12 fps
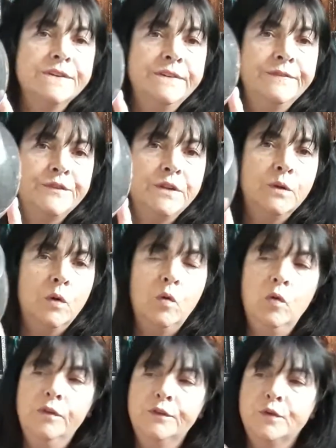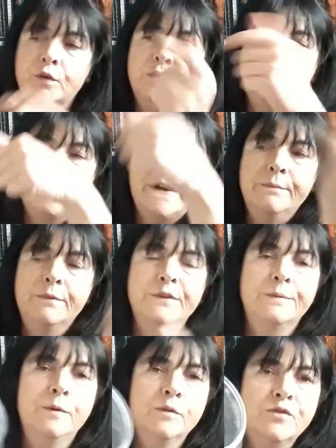They've took all the toys out because I
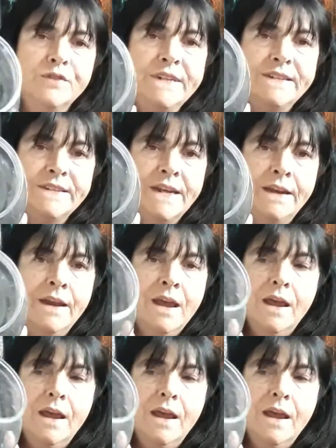put treats in.